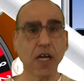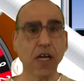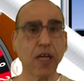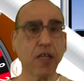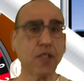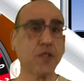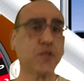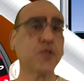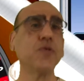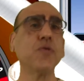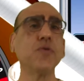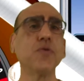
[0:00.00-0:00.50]

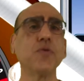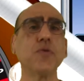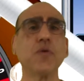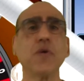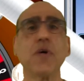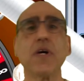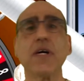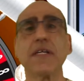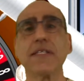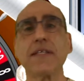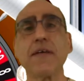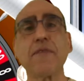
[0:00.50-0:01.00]

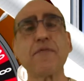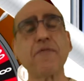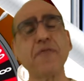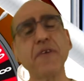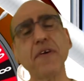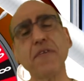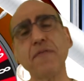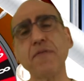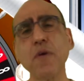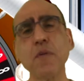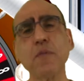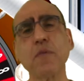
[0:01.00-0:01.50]
2, the
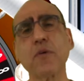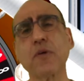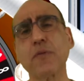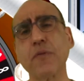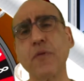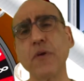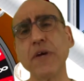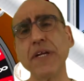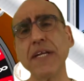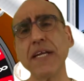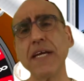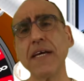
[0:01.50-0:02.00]
fear from
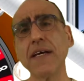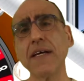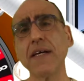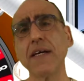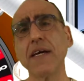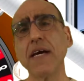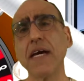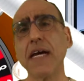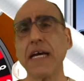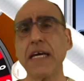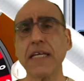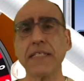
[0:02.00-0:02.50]
quitting
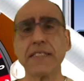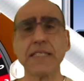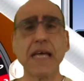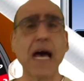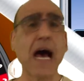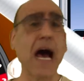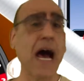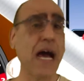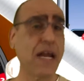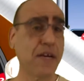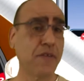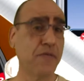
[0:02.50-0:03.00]
is
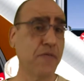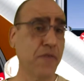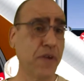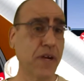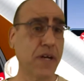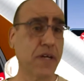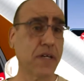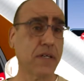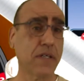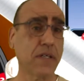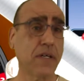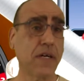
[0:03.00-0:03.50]

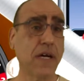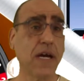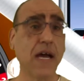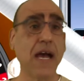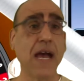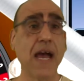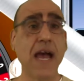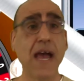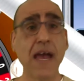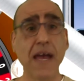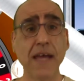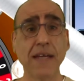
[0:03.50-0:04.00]
unreal
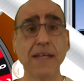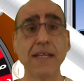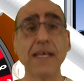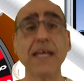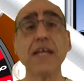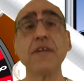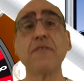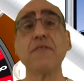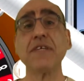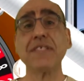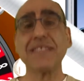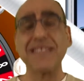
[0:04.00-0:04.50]
and
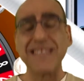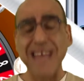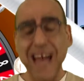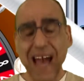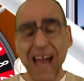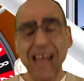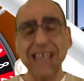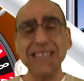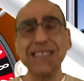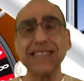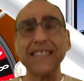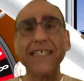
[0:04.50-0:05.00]
it
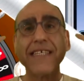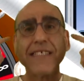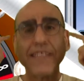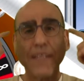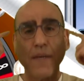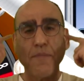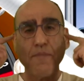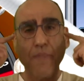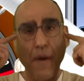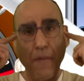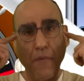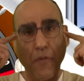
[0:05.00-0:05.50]
resides in the
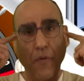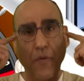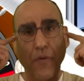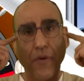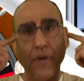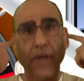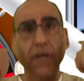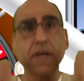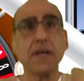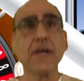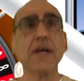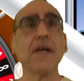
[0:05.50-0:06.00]

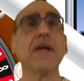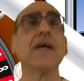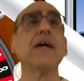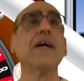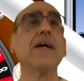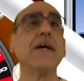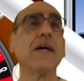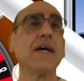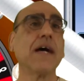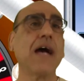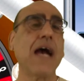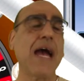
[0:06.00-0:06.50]
memory.
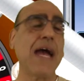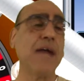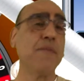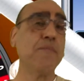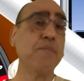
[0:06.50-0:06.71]
And